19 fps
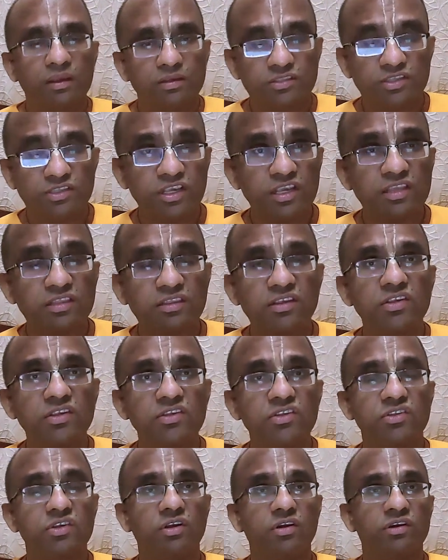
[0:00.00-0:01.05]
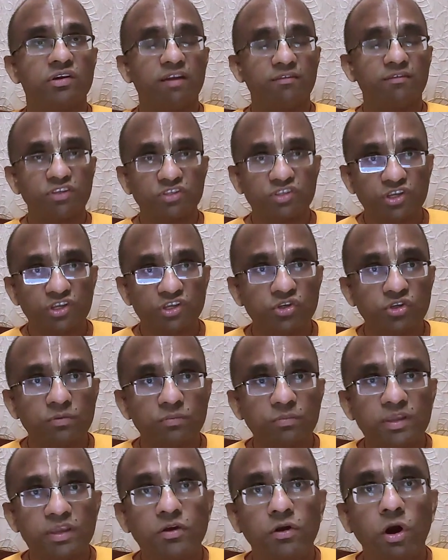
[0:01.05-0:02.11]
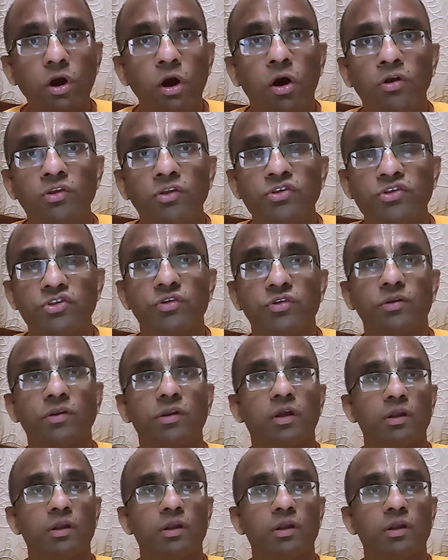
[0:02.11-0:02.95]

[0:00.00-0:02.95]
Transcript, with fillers: Seeing this uh, devastation being caused,